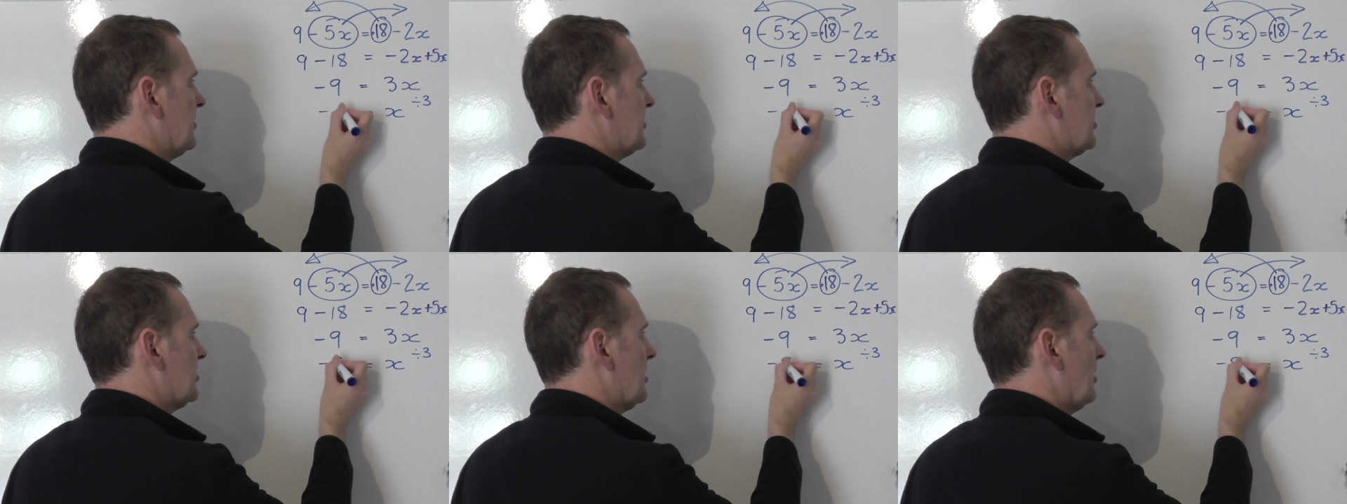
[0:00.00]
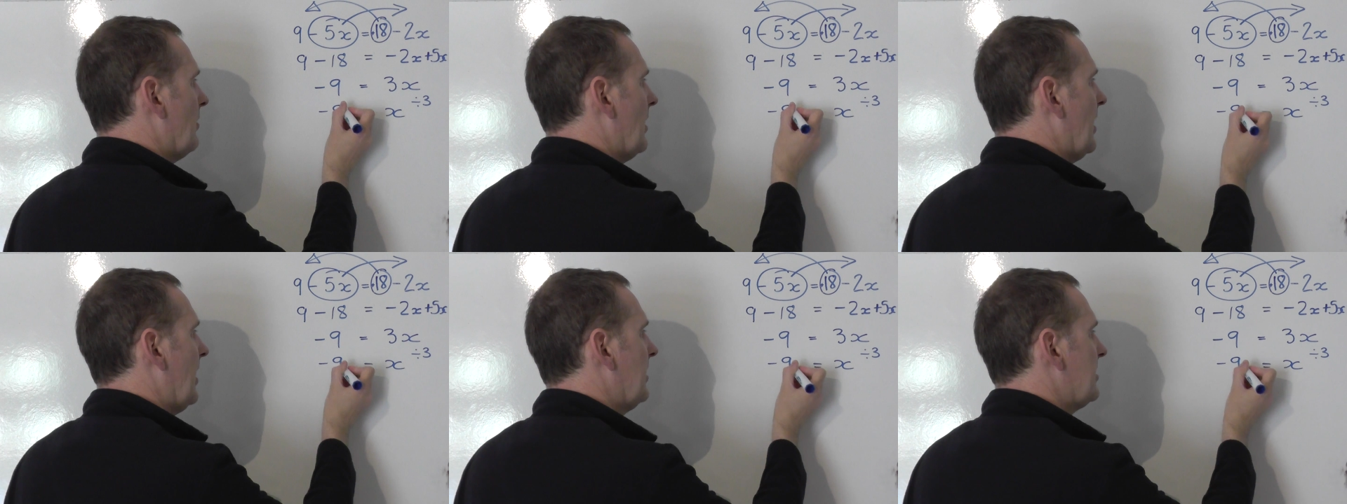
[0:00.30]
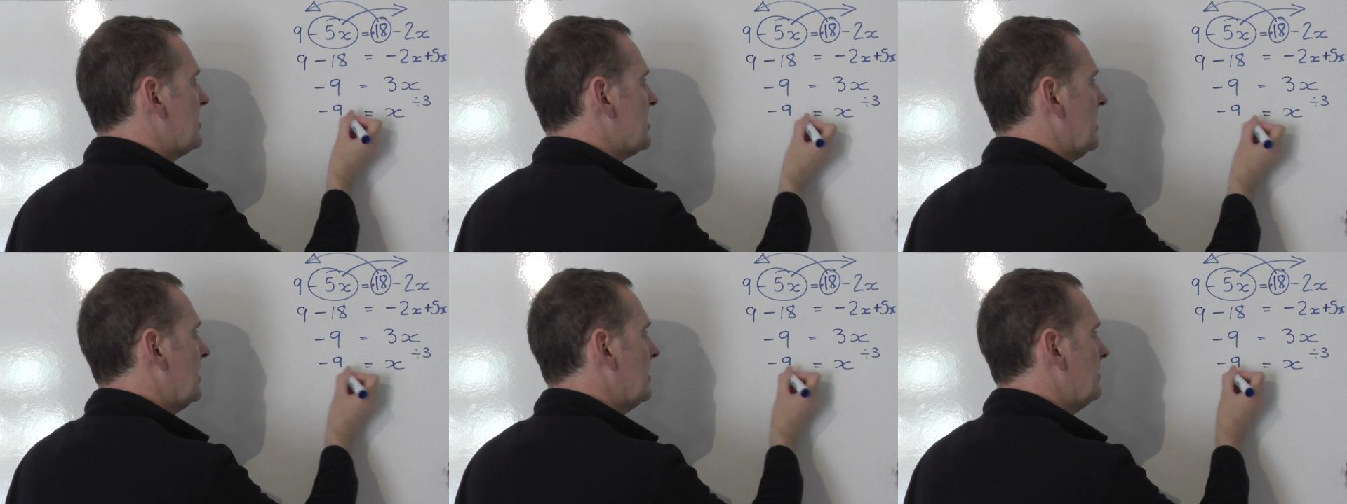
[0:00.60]
So I
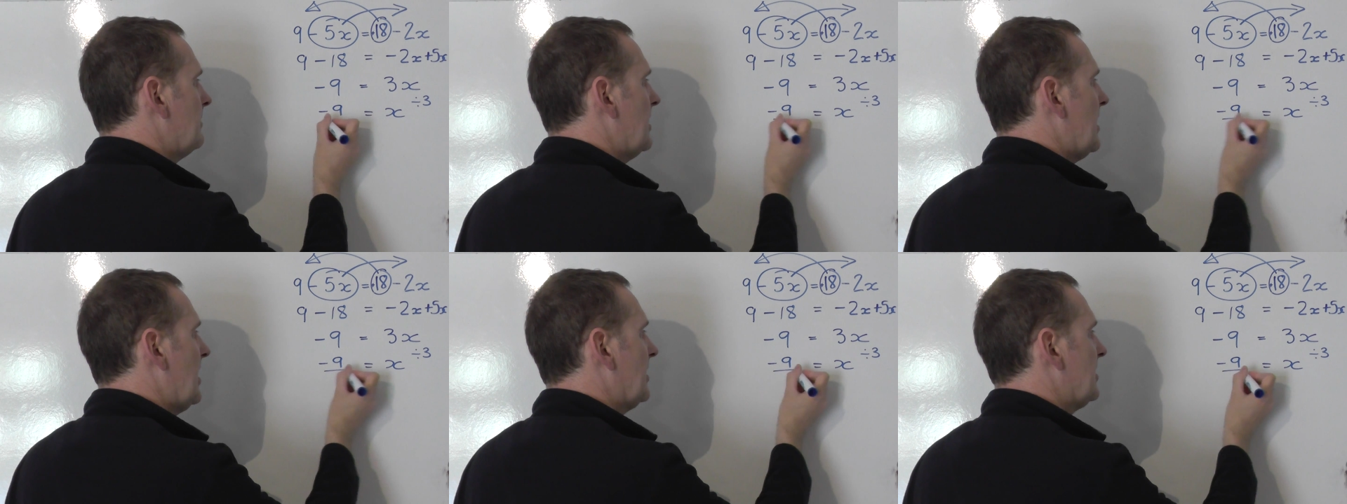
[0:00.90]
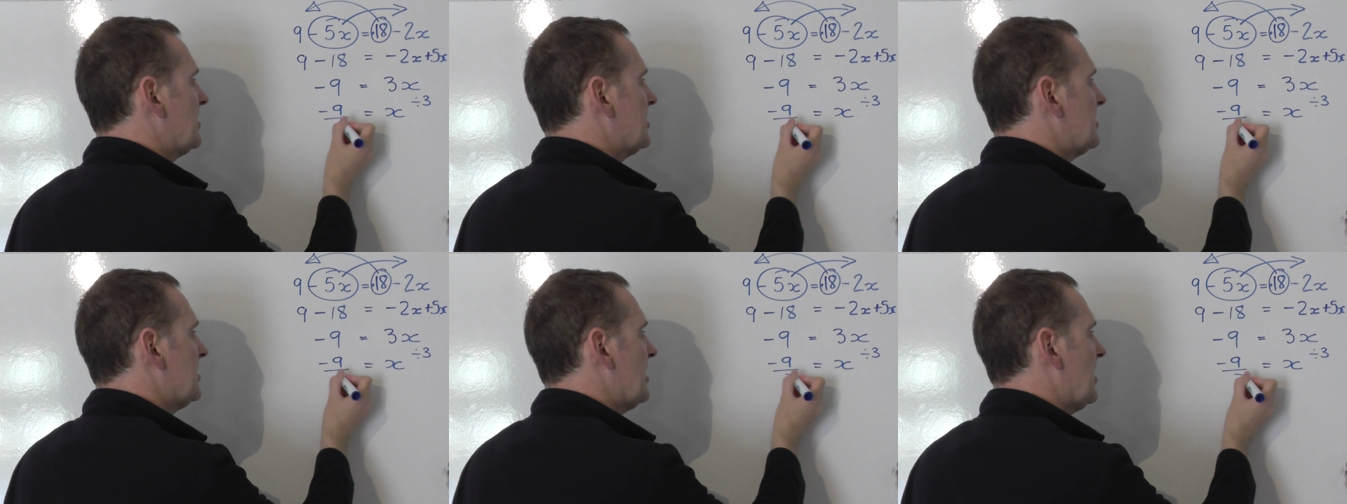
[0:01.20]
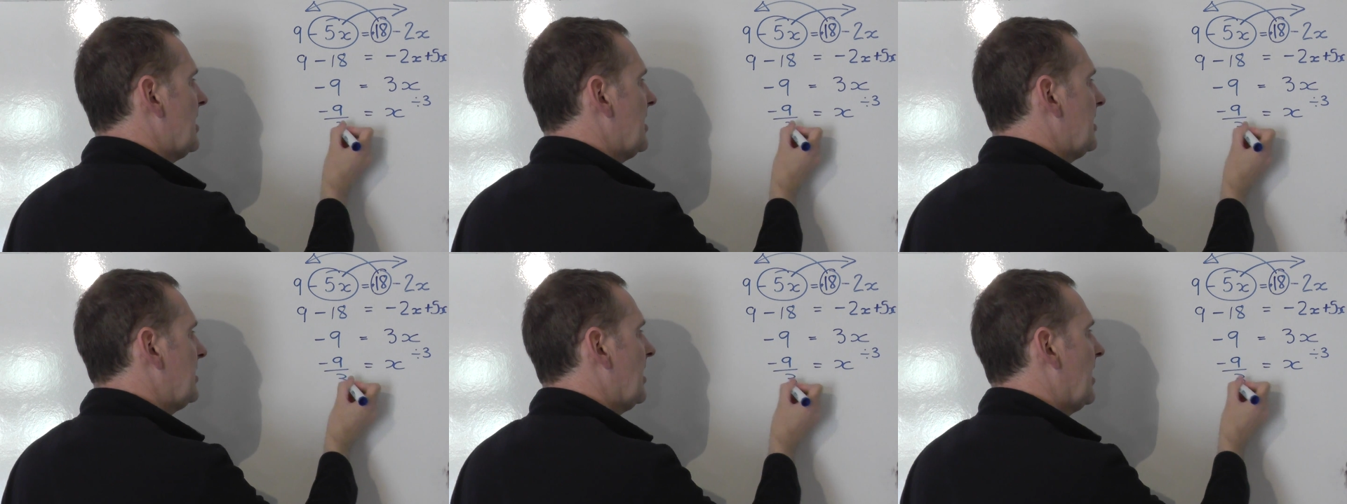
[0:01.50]
take the minus
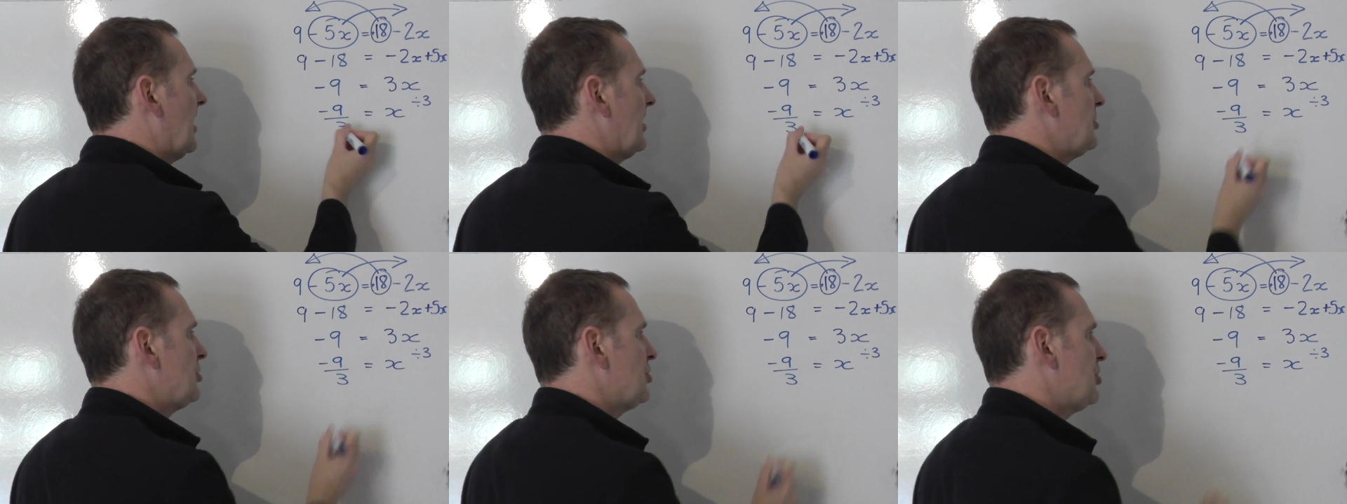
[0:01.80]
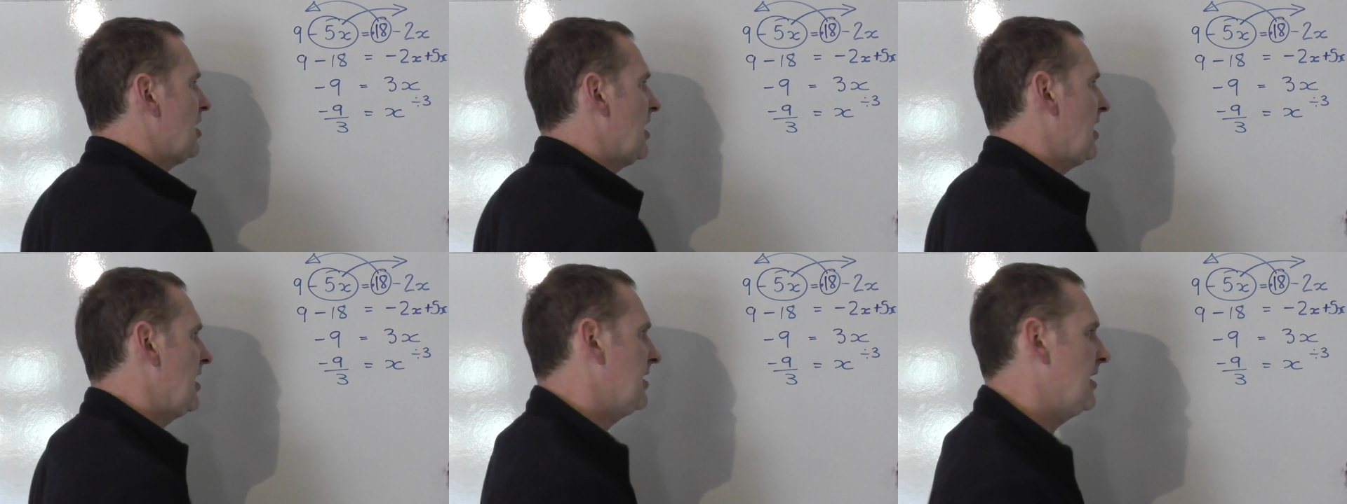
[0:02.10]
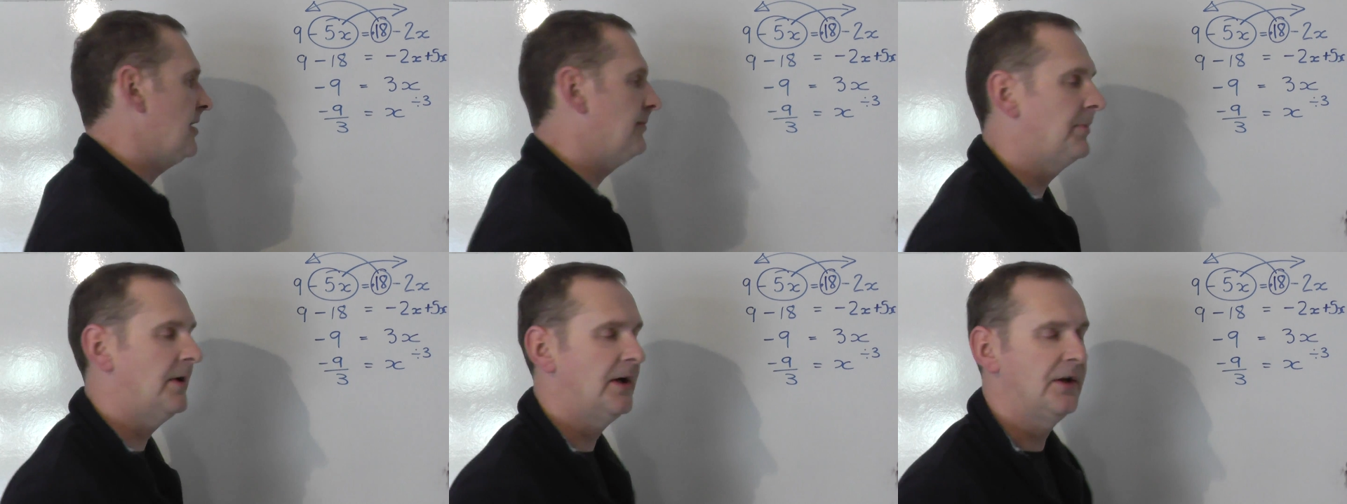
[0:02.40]
9, I share
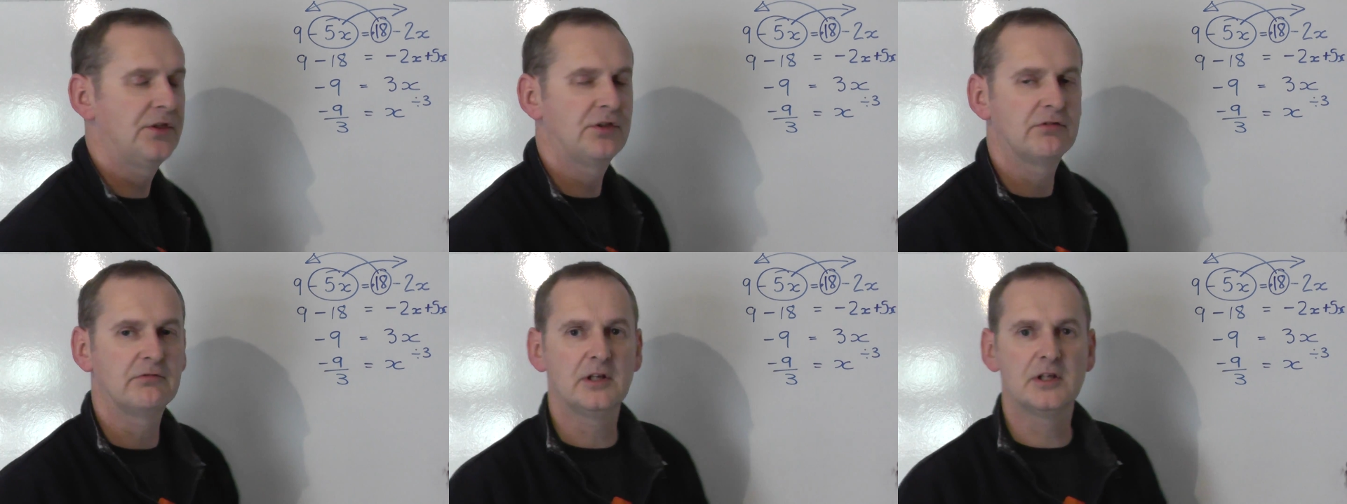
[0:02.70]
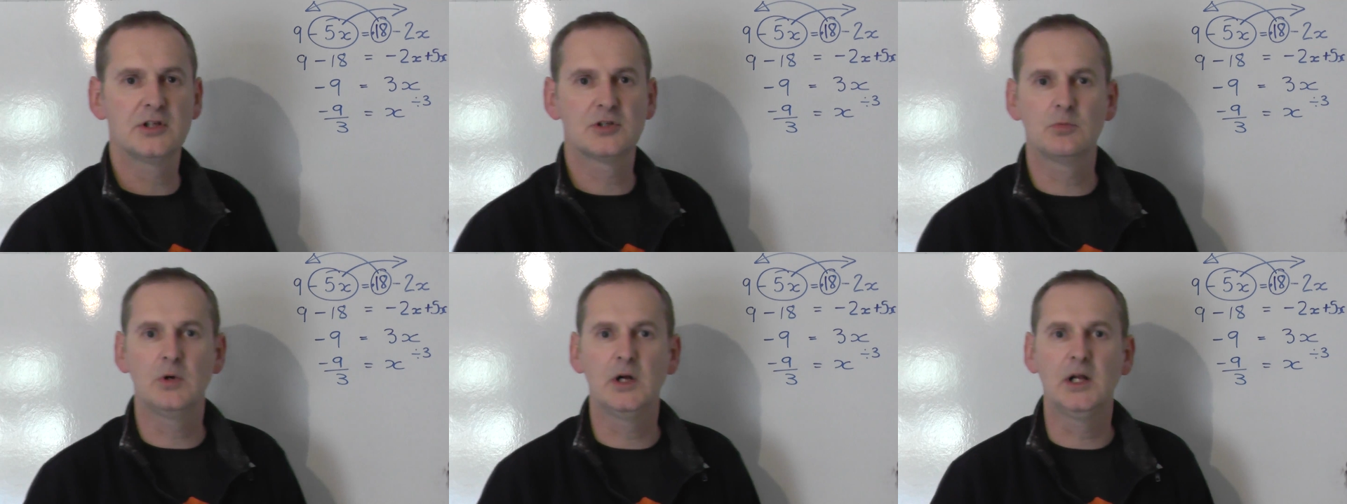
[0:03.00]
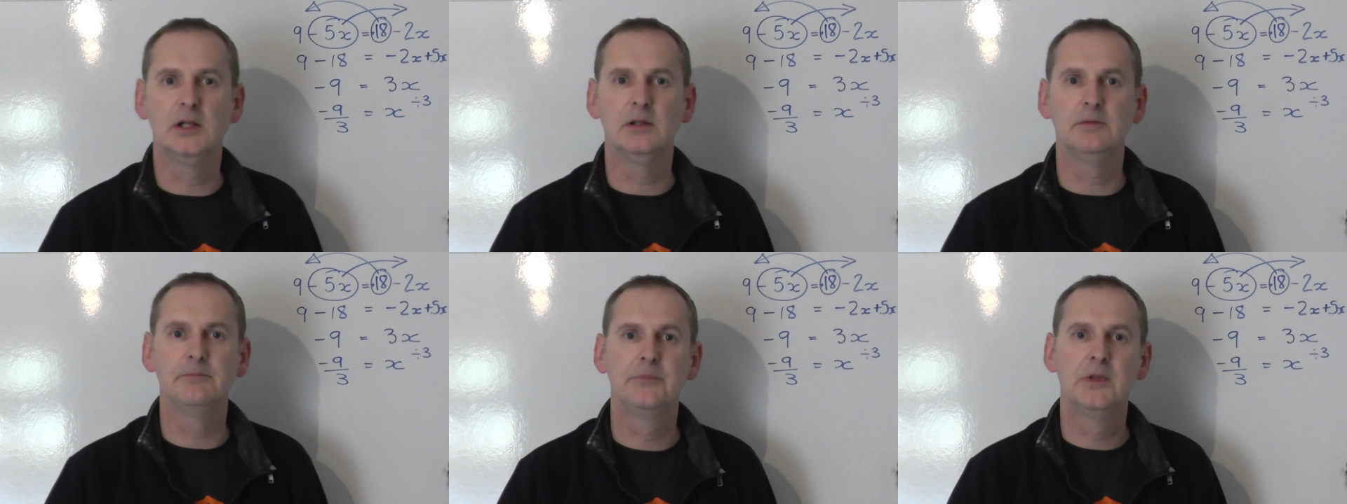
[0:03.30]
that by 3 as
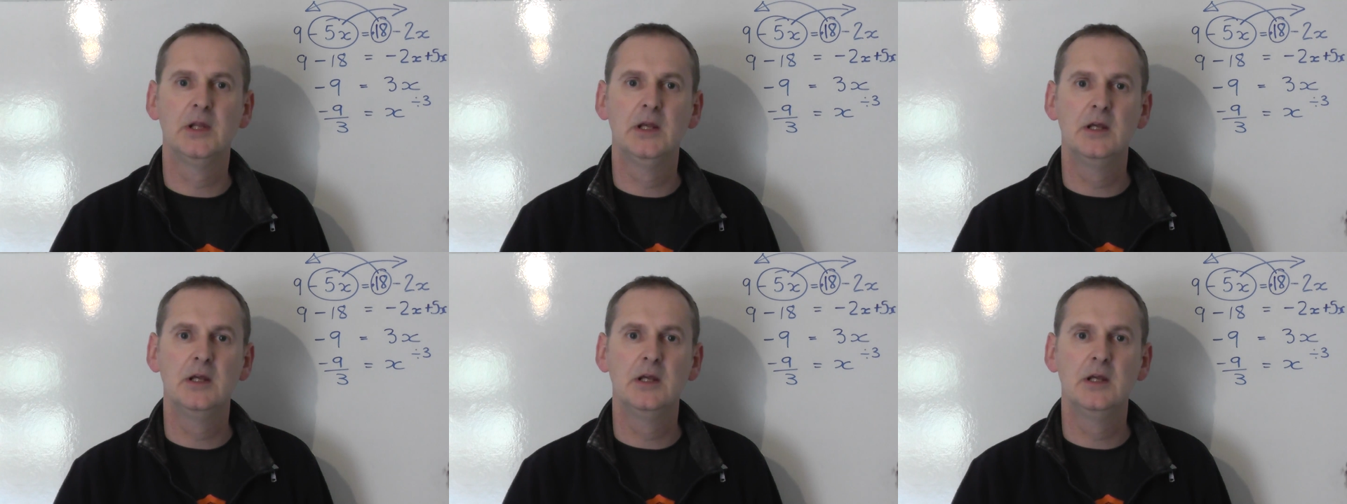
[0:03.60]
well.